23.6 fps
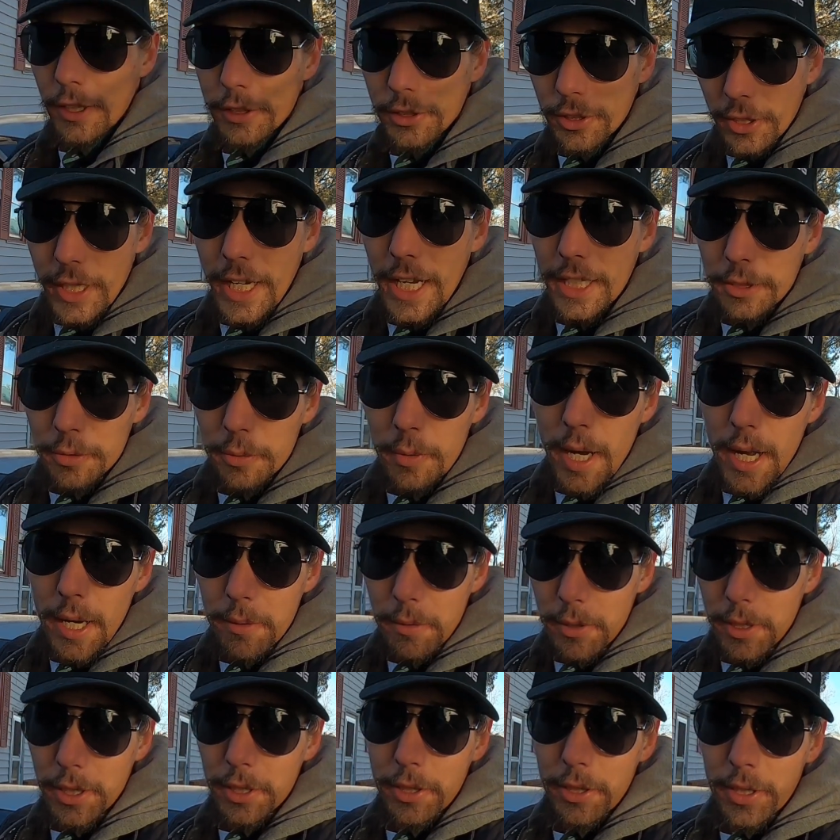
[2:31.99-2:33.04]
So that's why
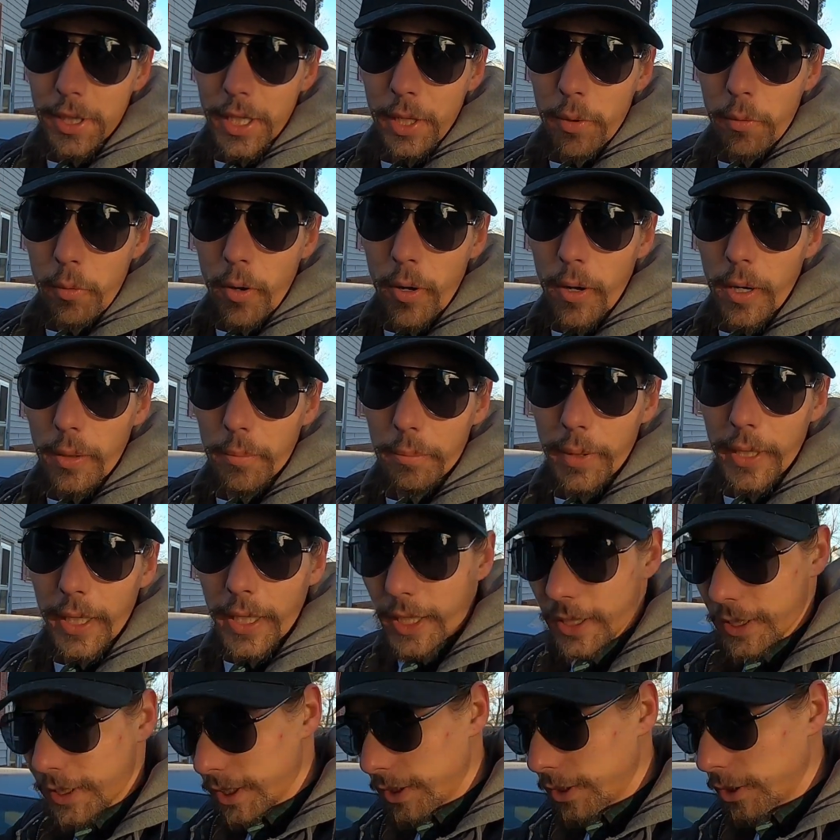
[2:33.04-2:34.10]
we're doing it warm,
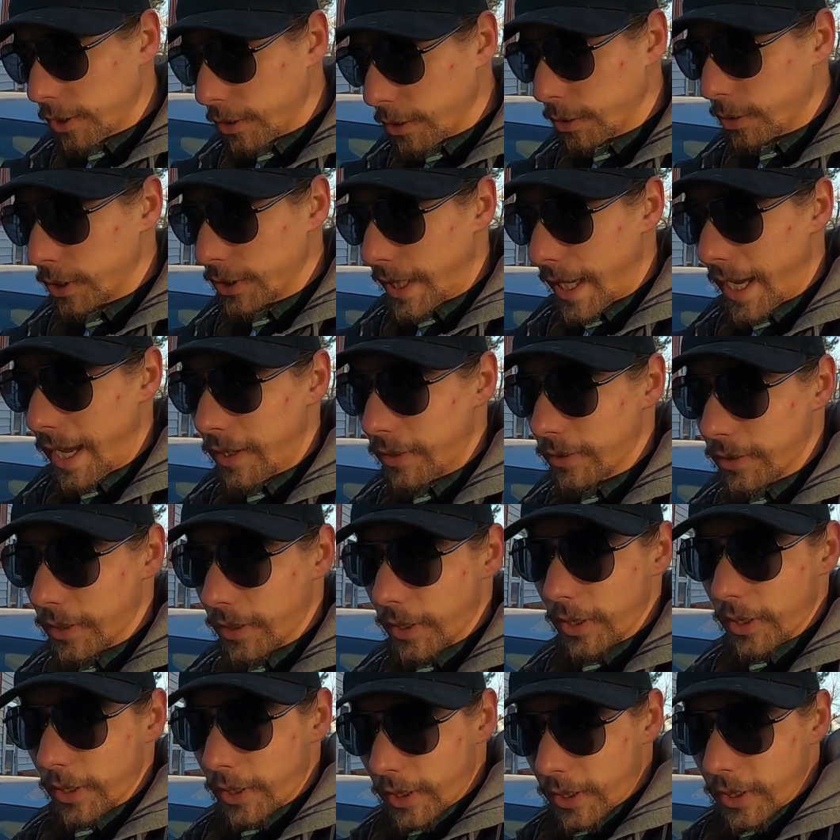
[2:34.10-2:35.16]
because it'll cool down
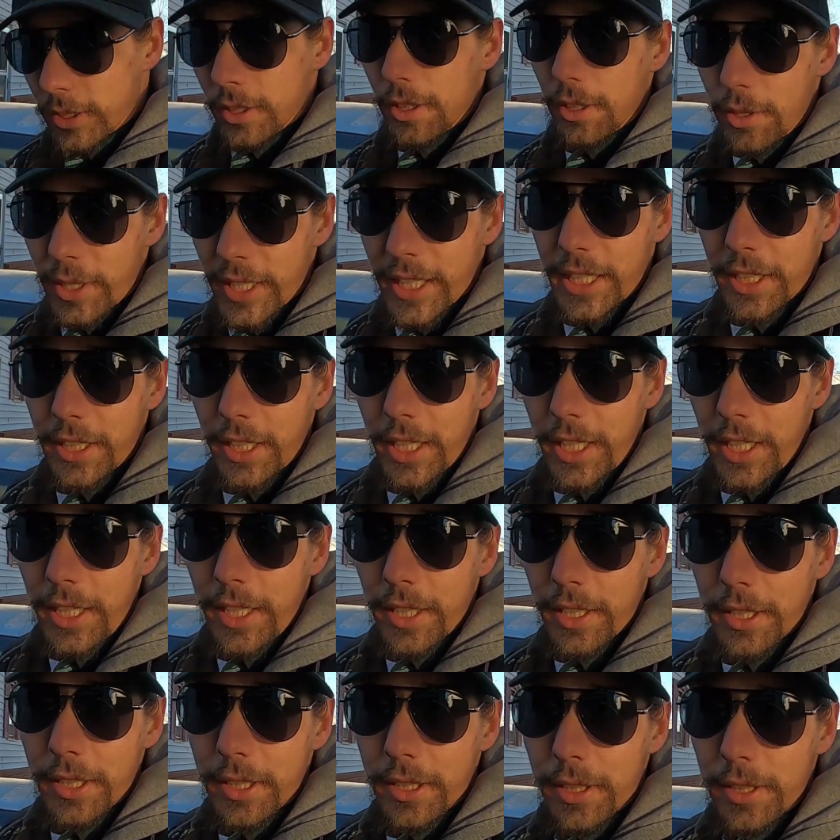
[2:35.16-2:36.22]
quickly
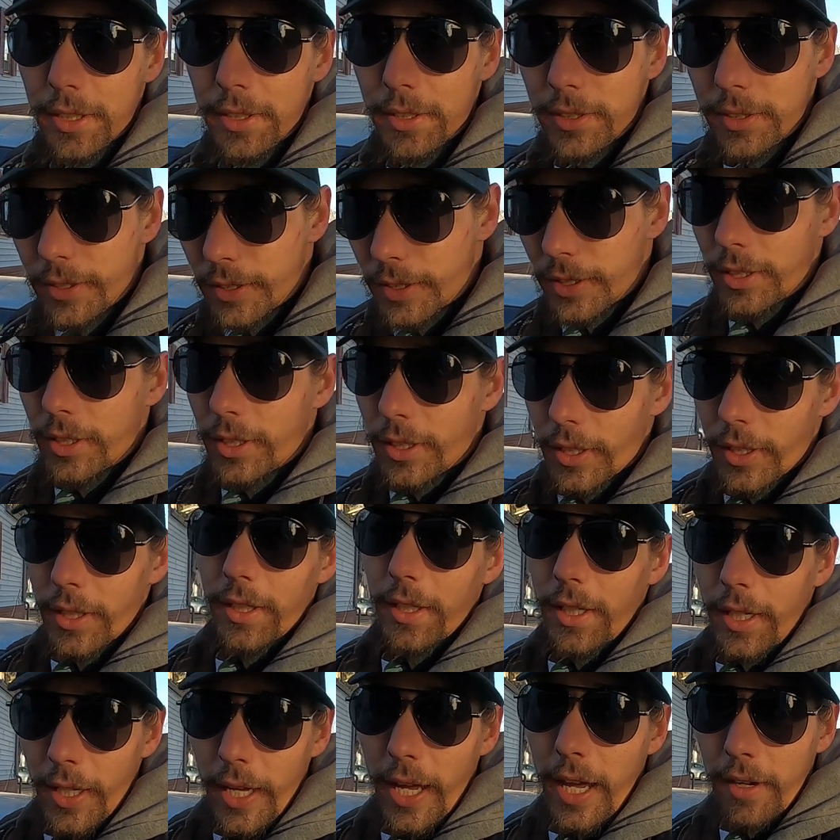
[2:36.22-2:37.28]

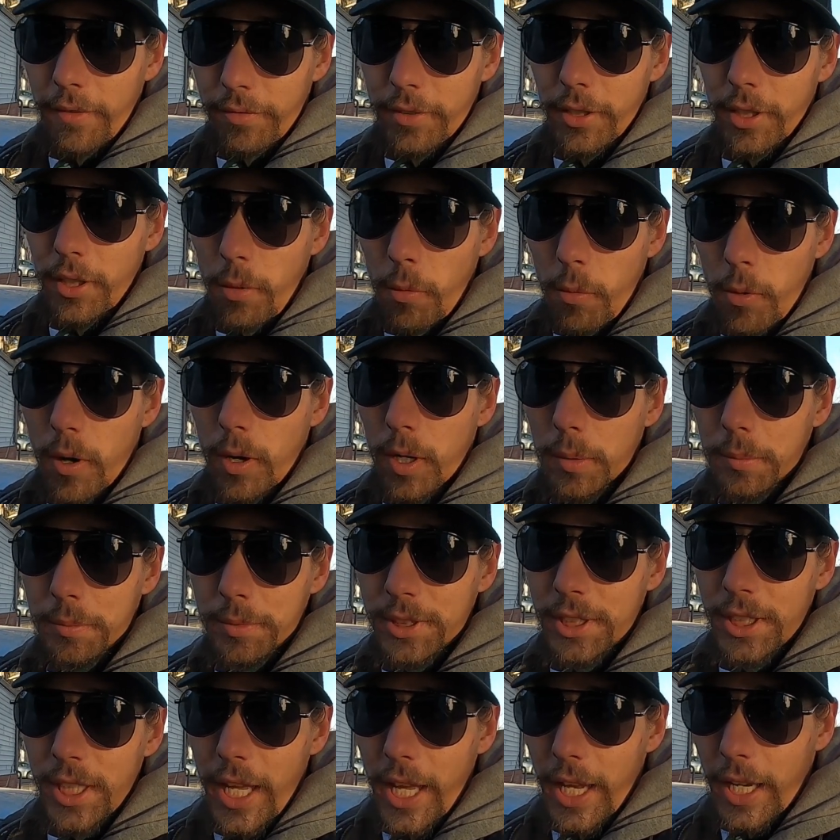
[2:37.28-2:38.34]
after a warm
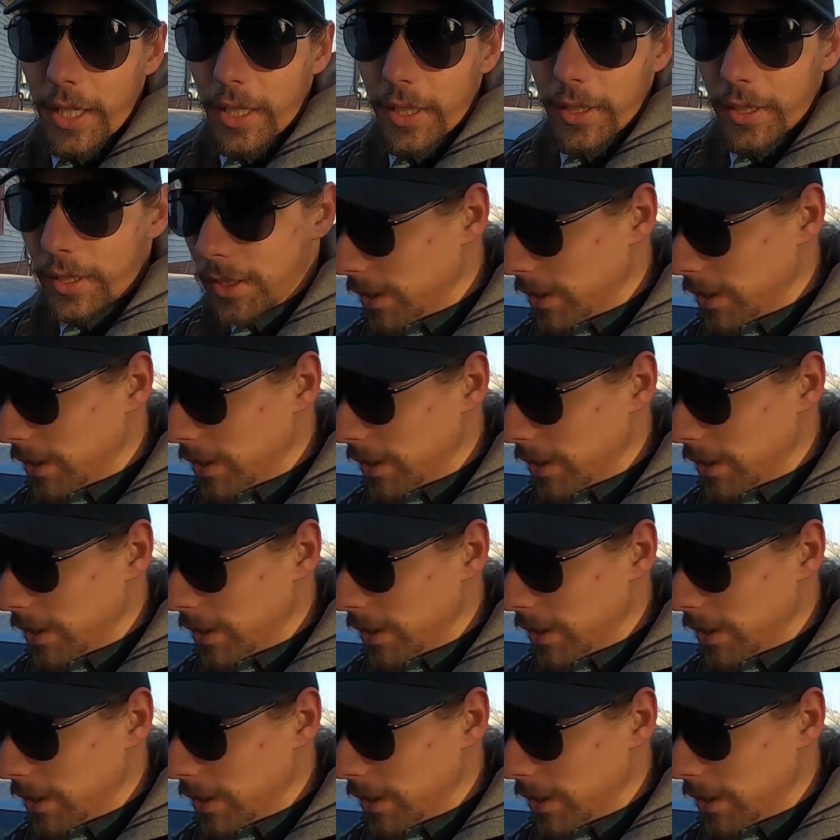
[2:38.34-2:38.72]
snack.